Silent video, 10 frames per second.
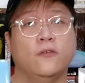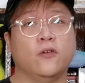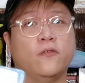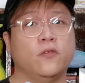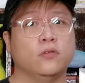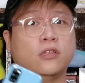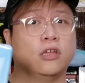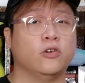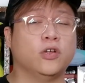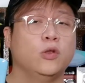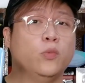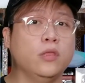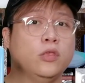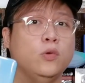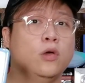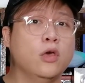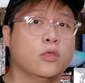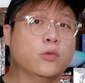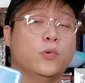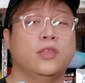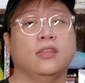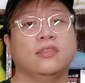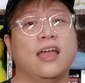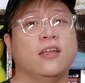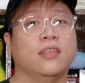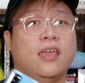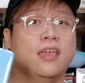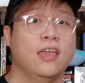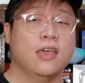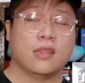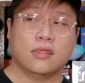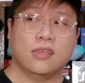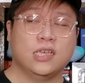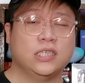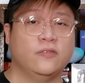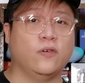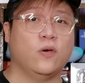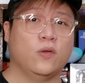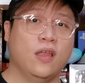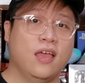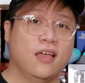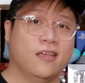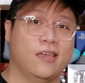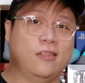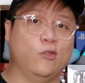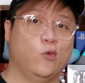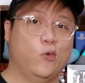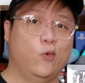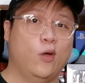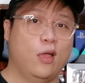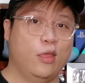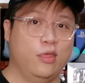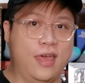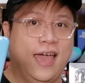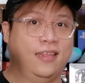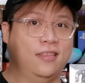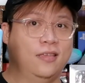for a phone that can run with you through the entire day, this phone can do that.